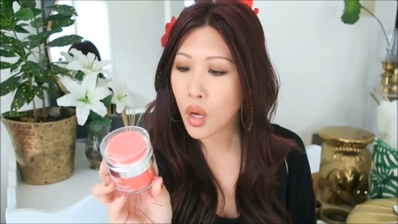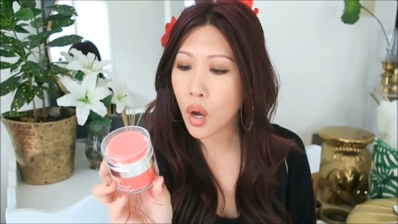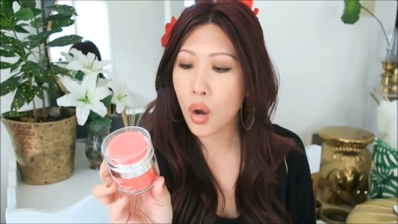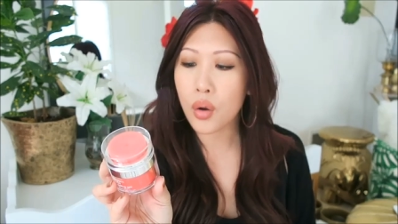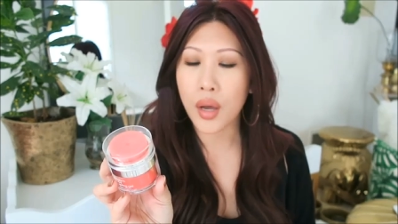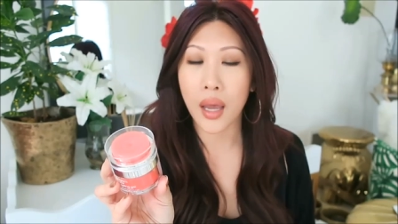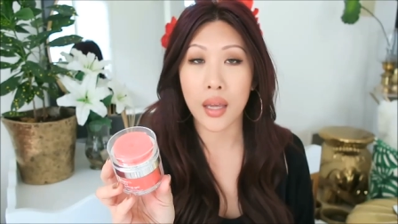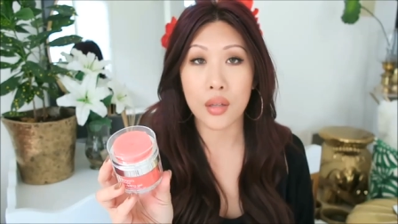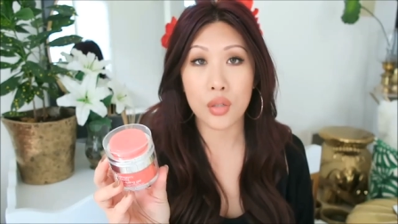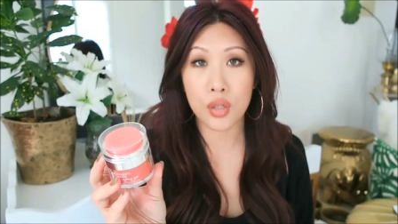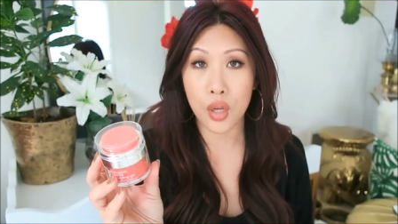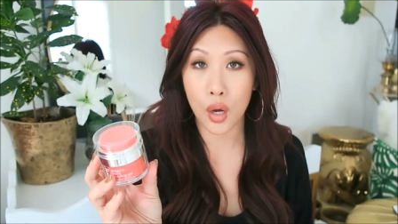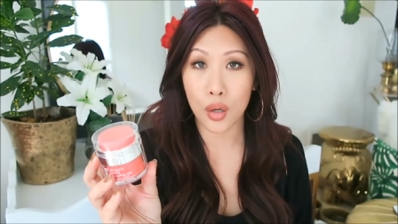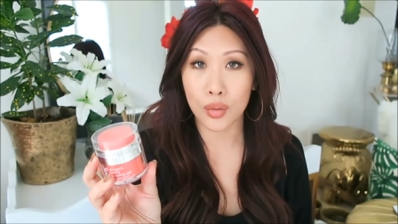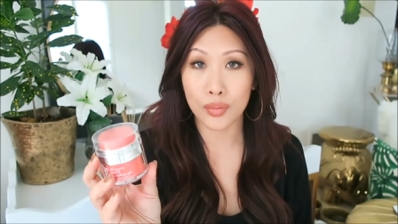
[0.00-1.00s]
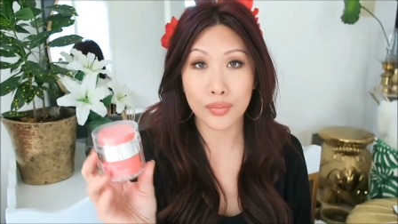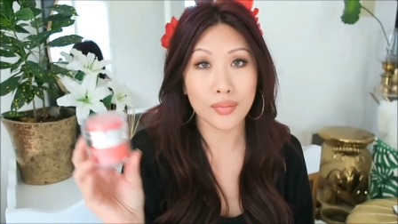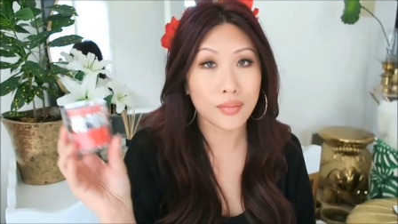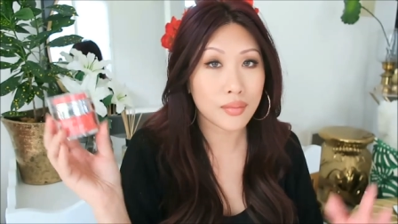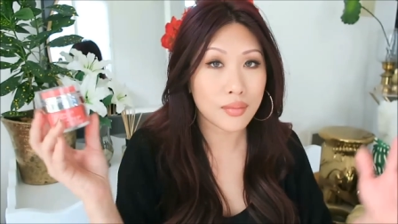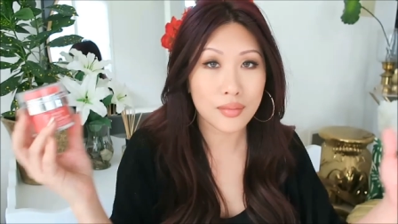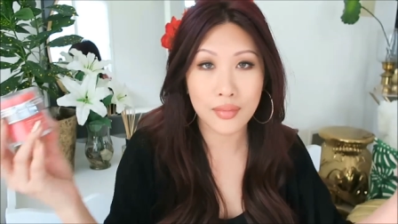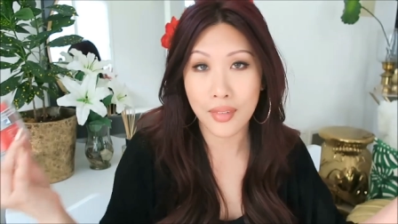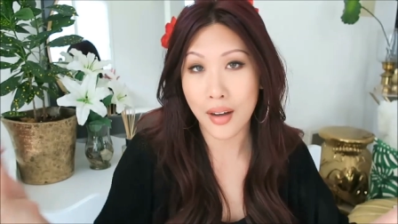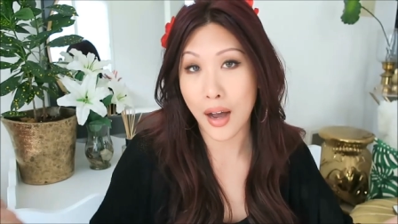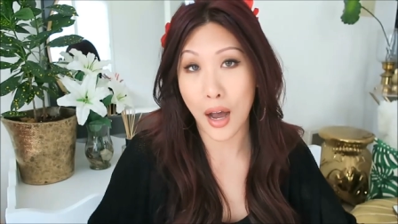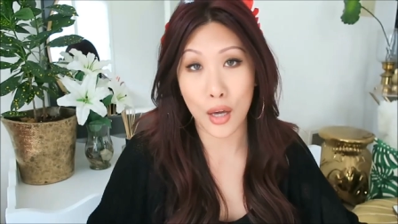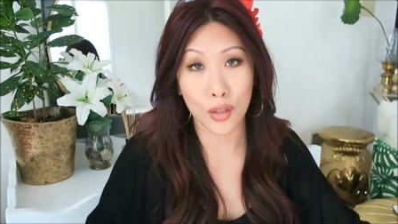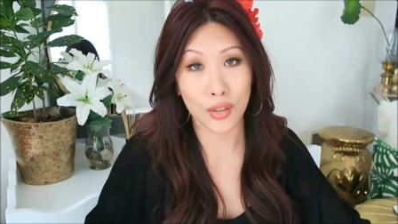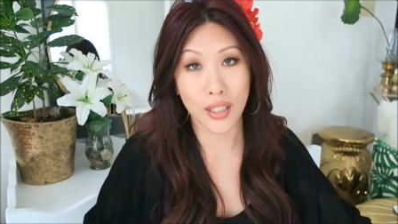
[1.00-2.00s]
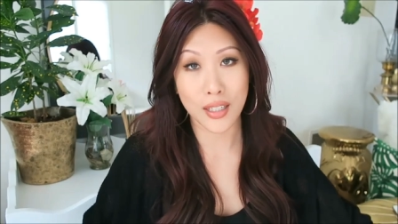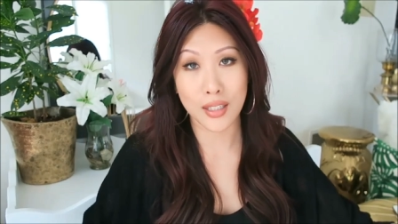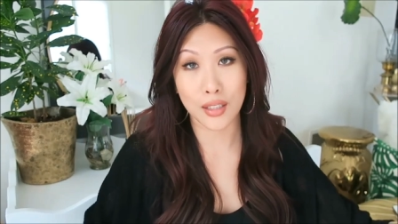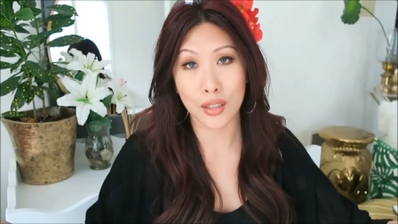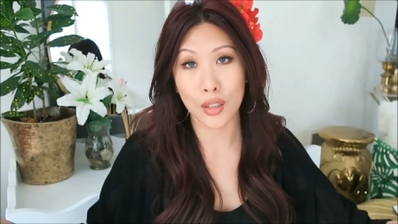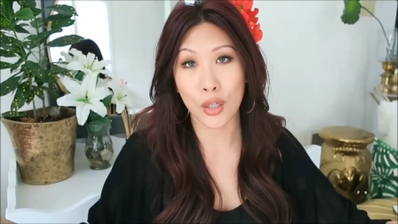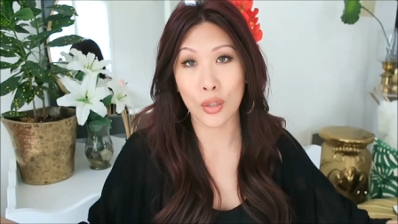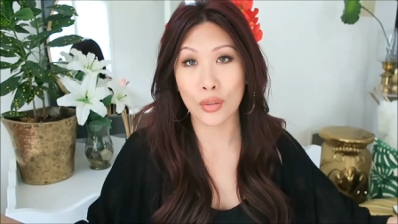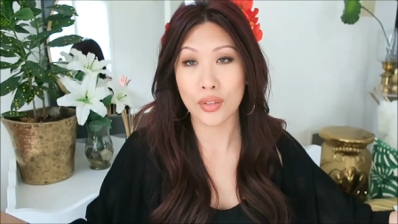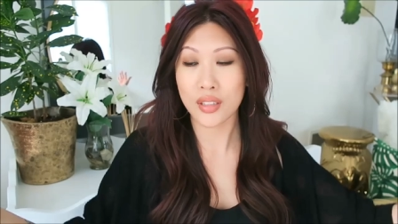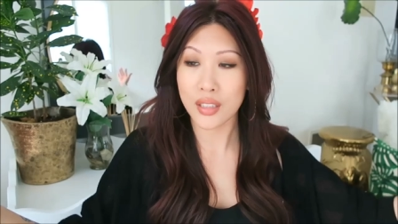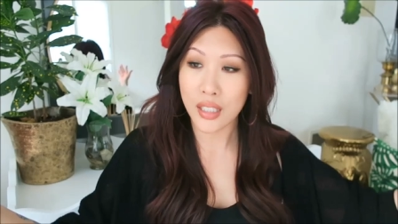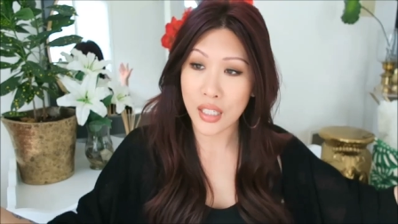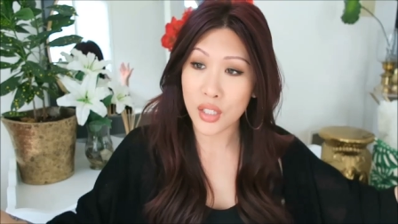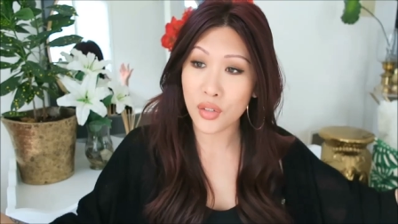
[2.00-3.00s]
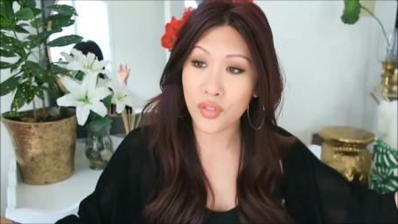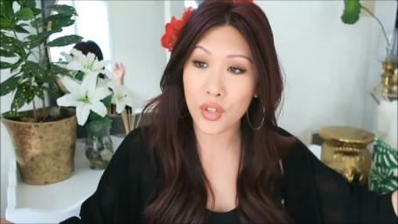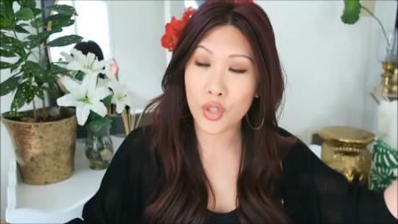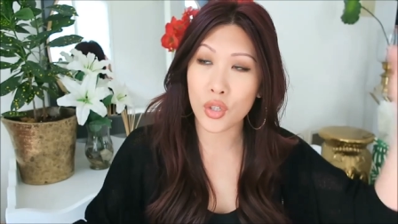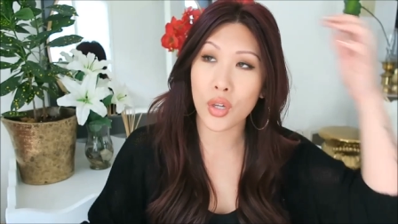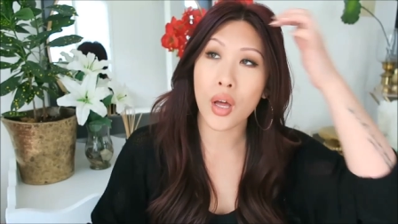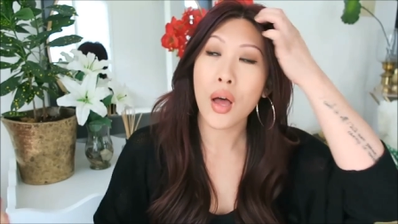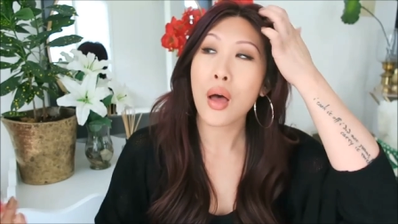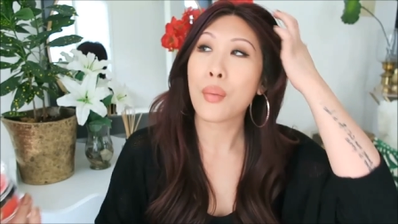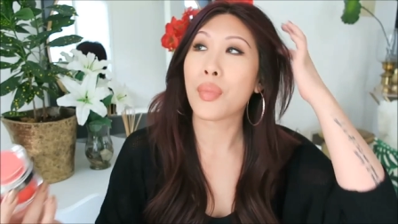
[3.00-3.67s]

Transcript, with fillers: Okay, so I don't like silicones. It's official.